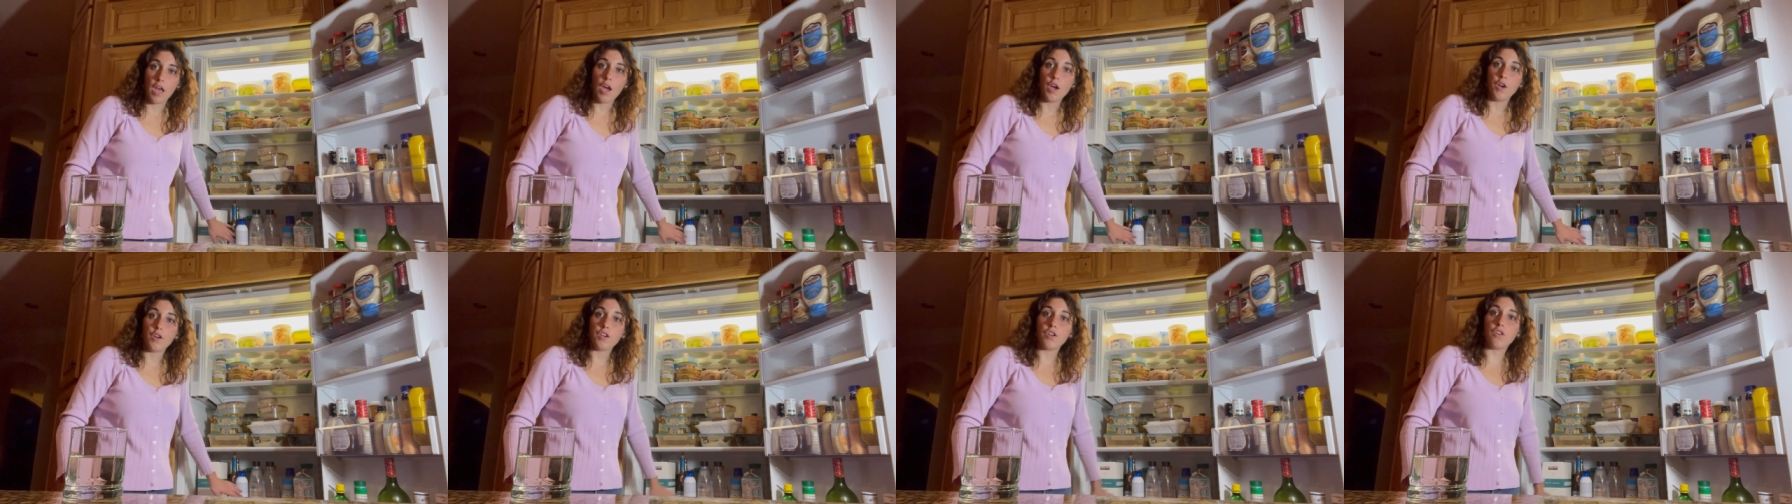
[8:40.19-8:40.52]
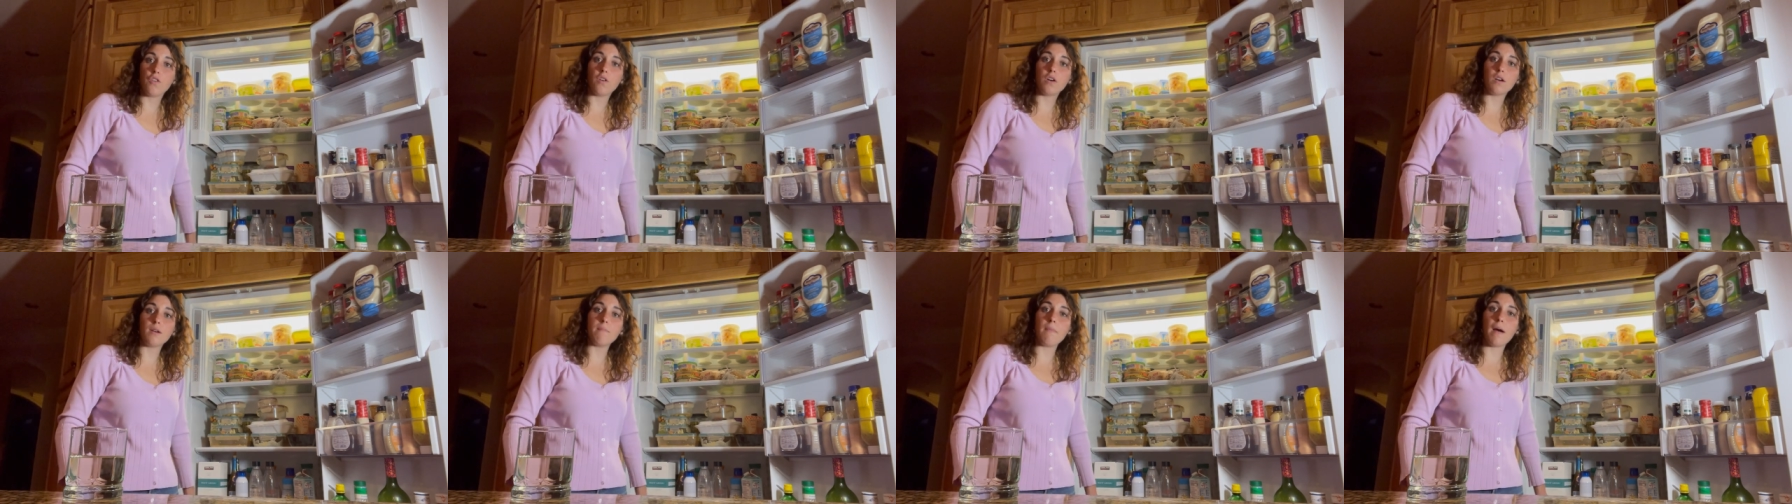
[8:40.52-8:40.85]

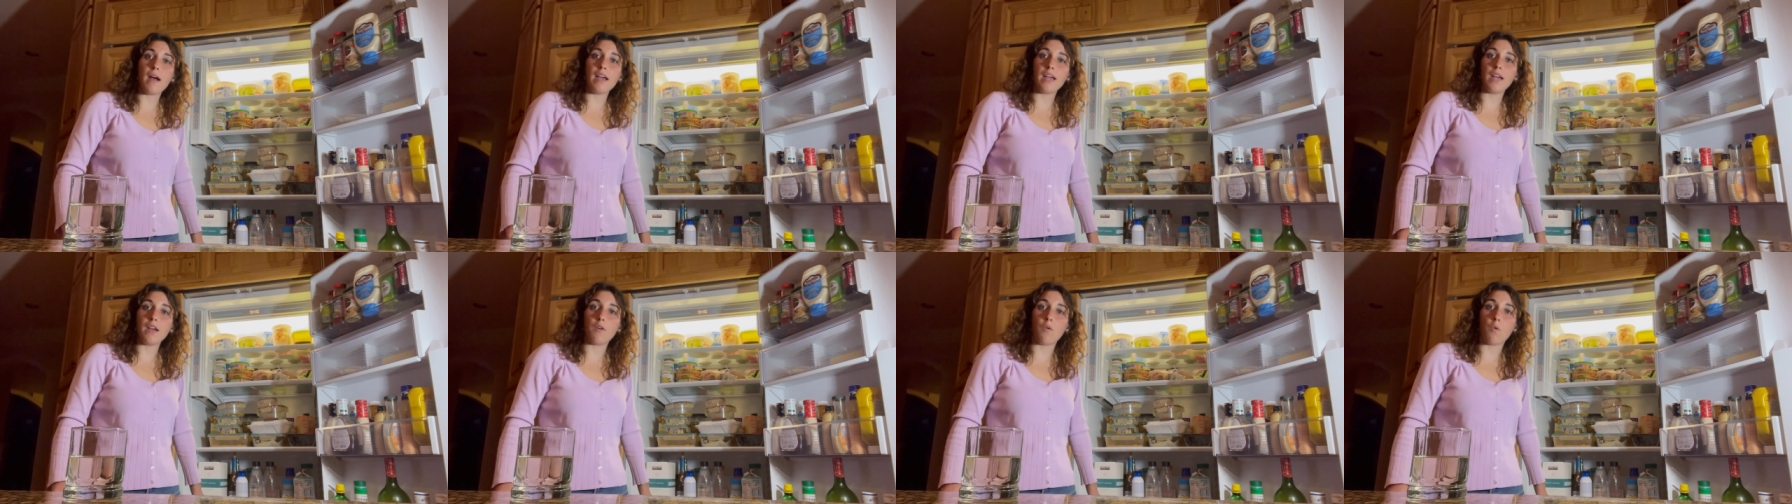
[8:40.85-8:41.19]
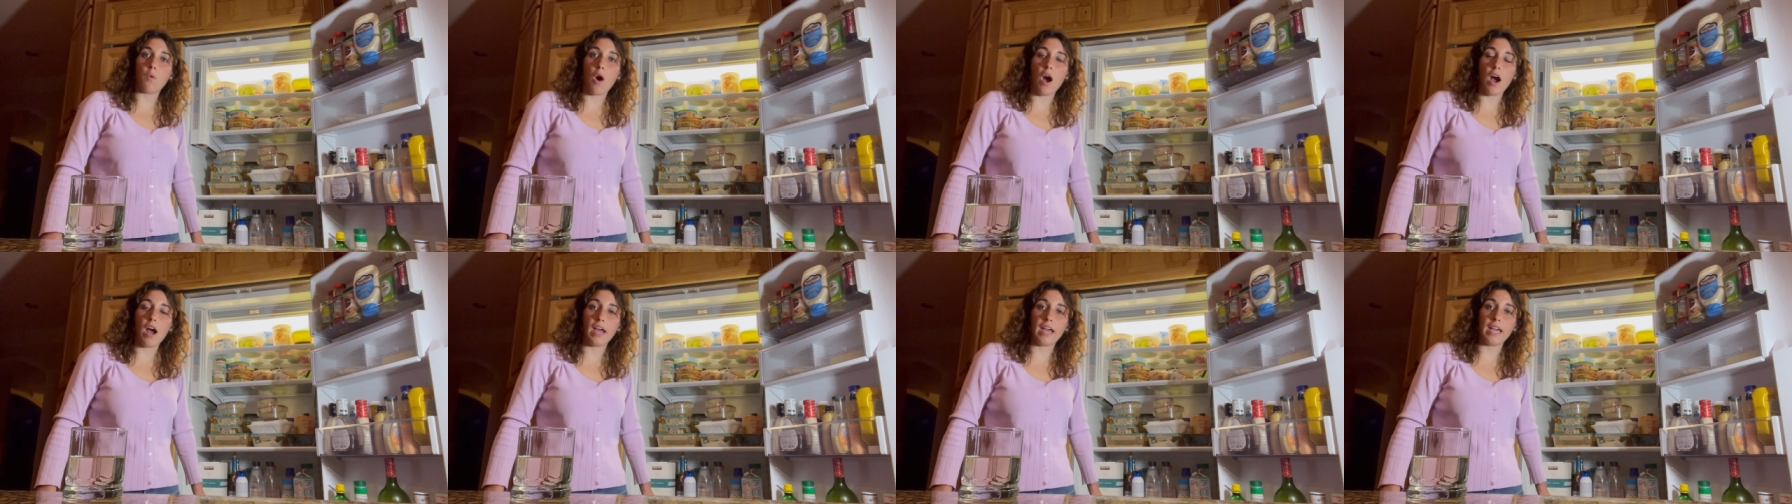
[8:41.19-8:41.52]
Your
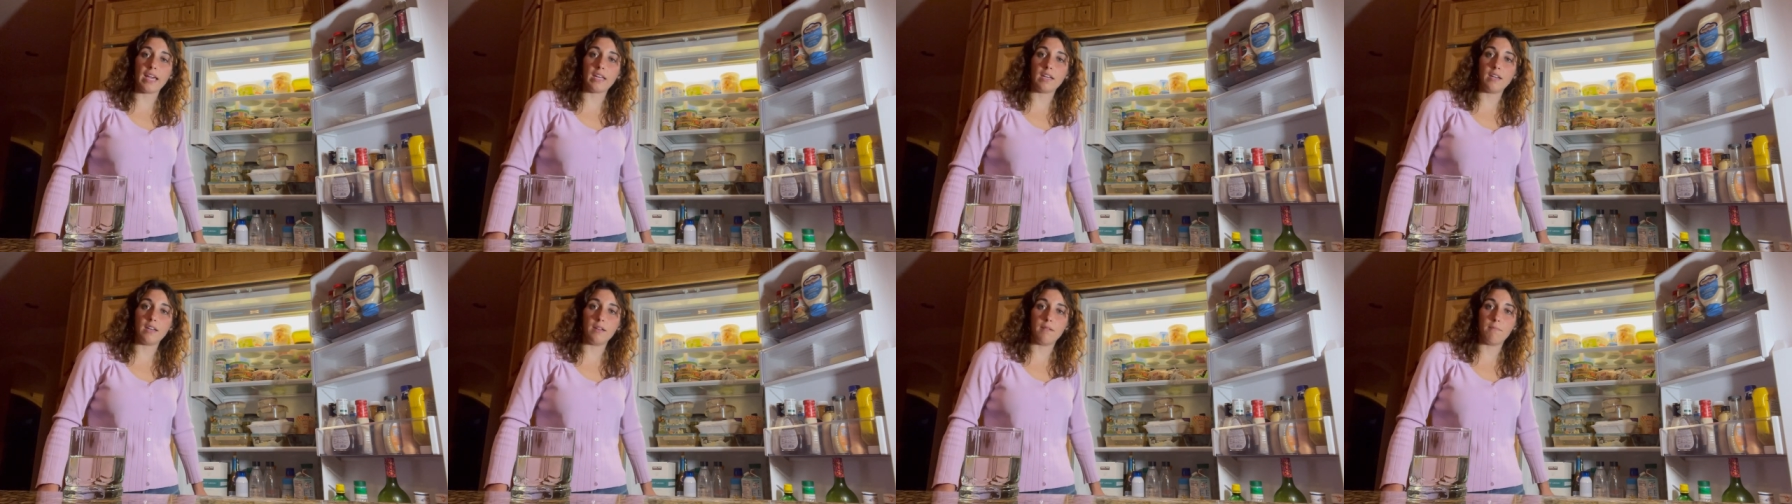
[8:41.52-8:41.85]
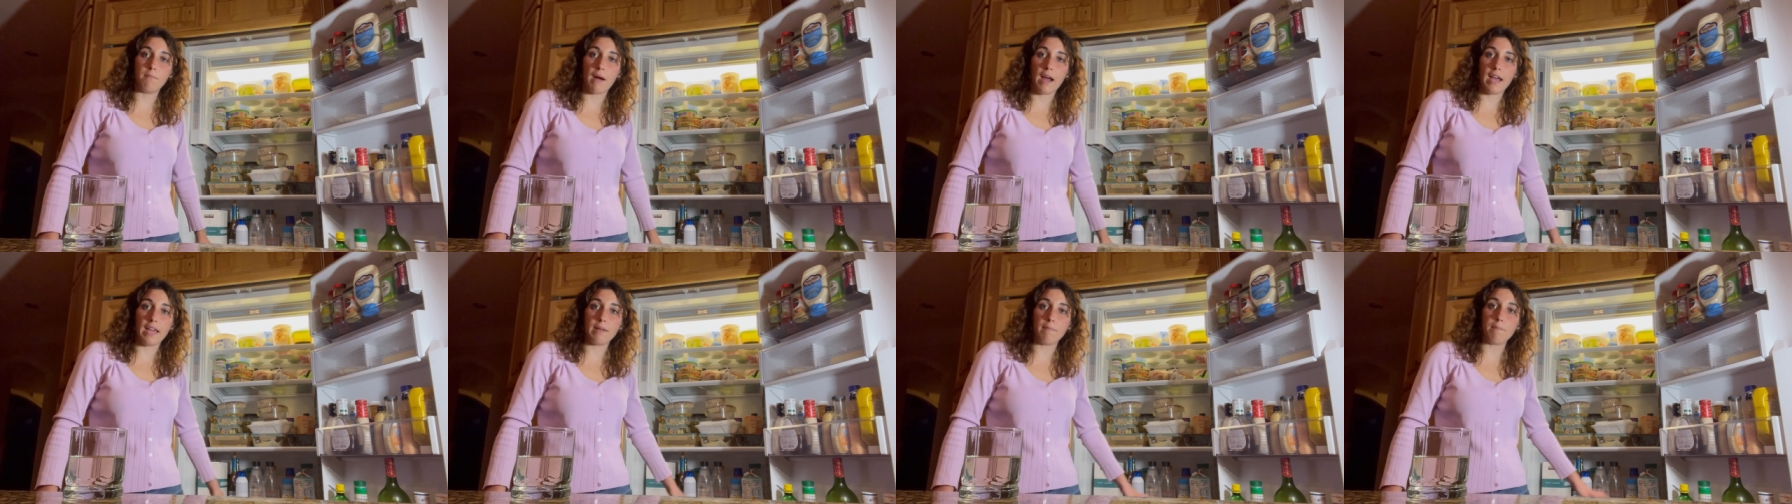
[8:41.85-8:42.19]
wine
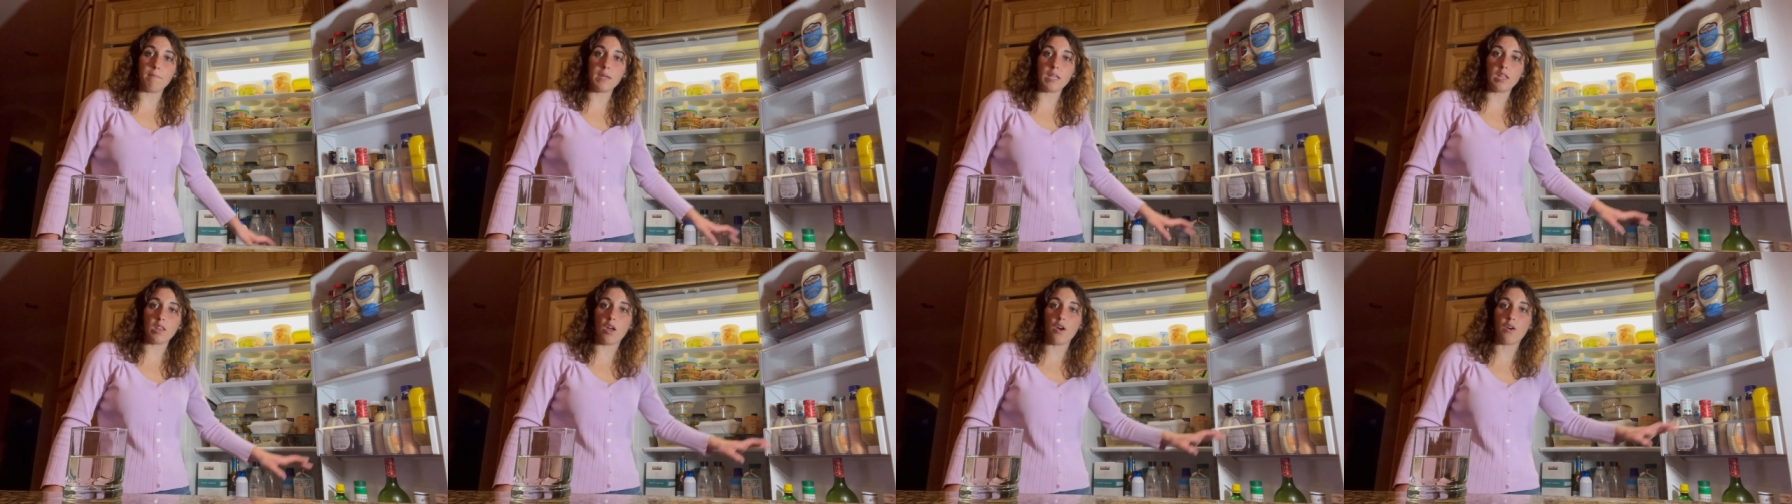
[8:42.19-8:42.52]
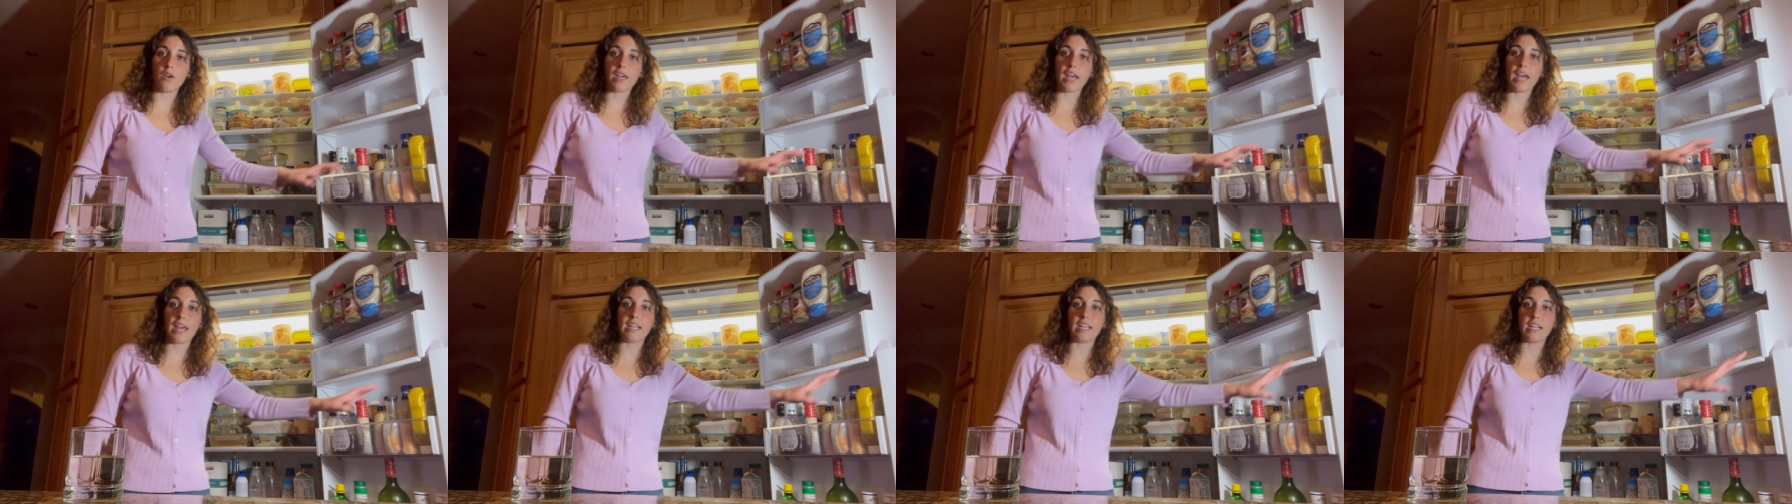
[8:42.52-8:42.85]
might be
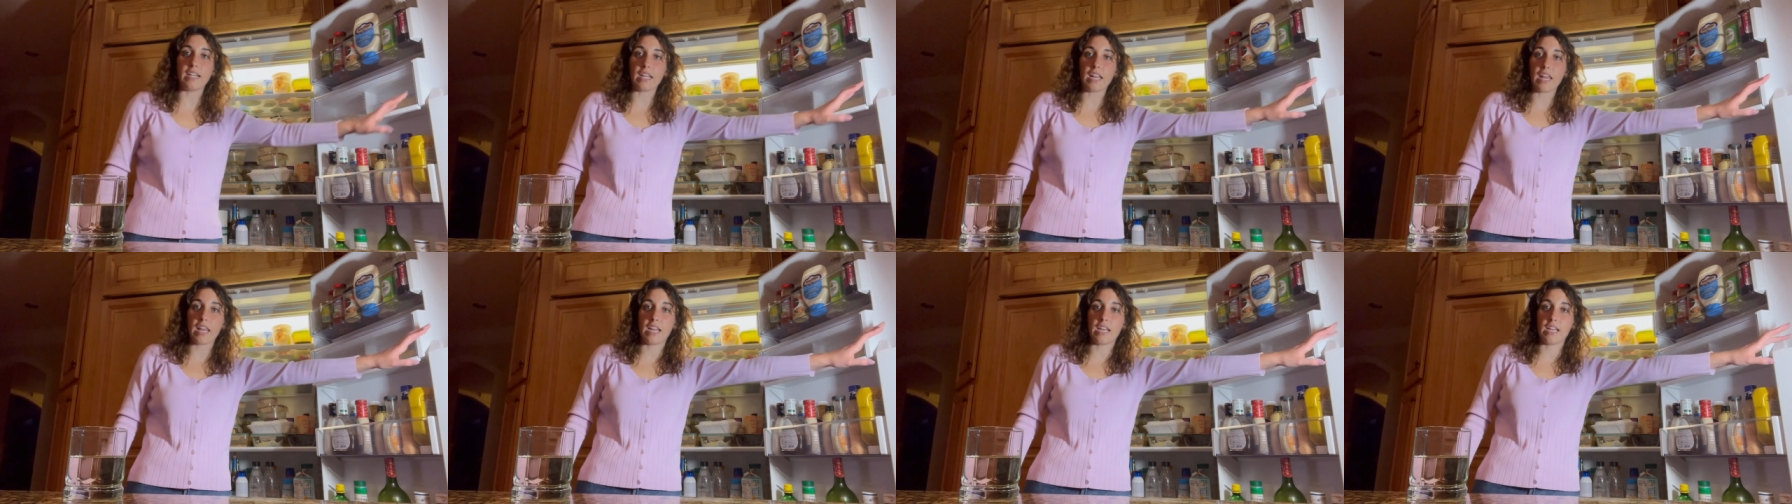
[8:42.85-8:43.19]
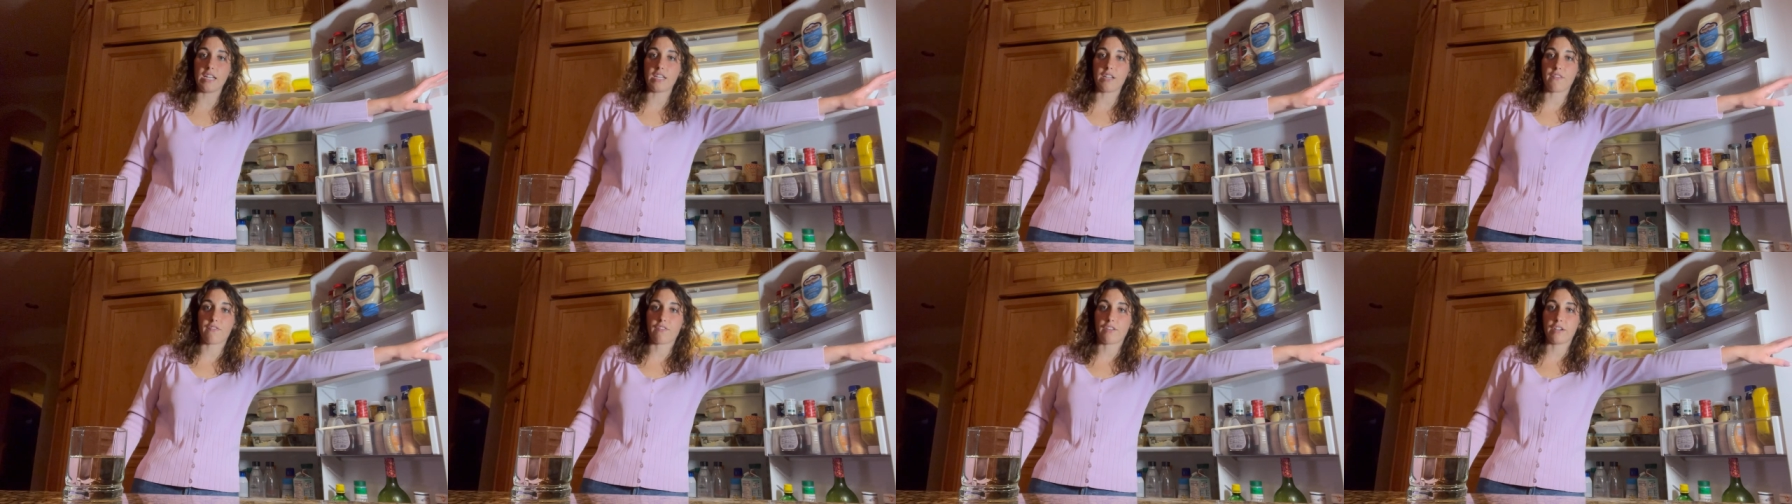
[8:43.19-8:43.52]
located in a
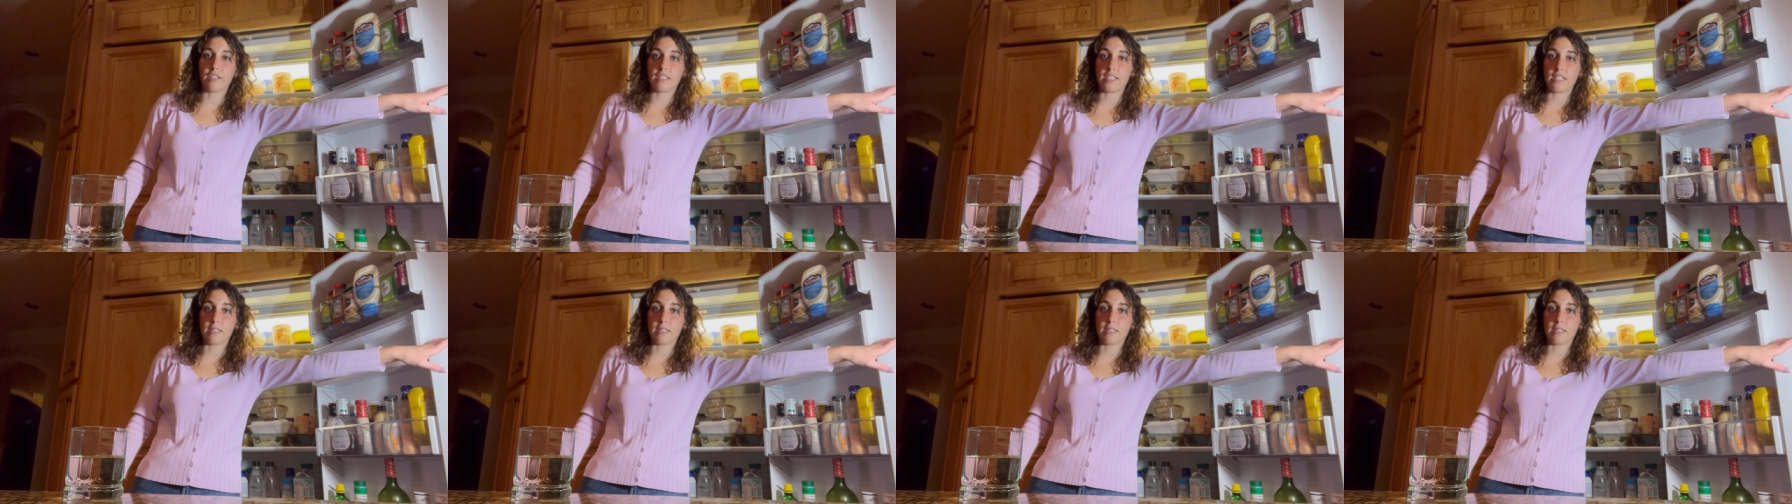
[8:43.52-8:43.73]
different